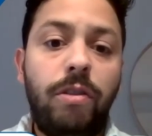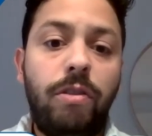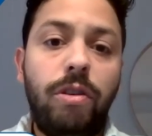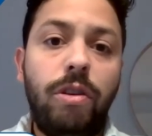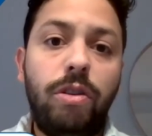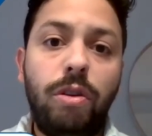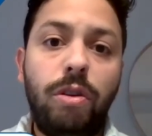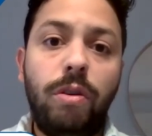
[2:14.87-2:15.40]
It's
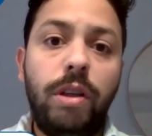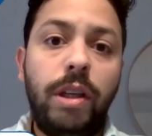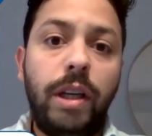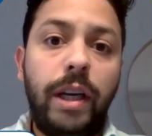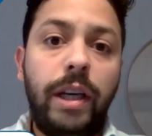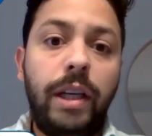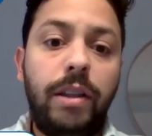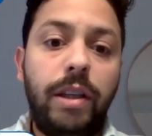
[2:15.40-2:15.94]
not only
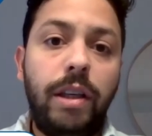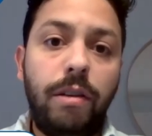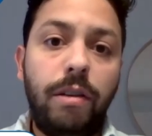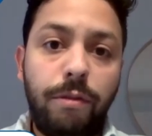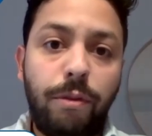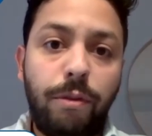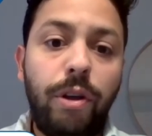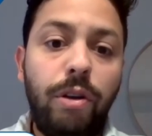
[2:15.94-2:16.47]
like
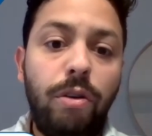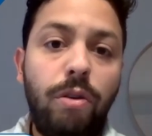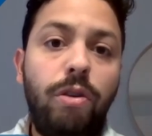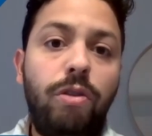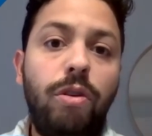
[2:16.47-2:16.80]
taking for you,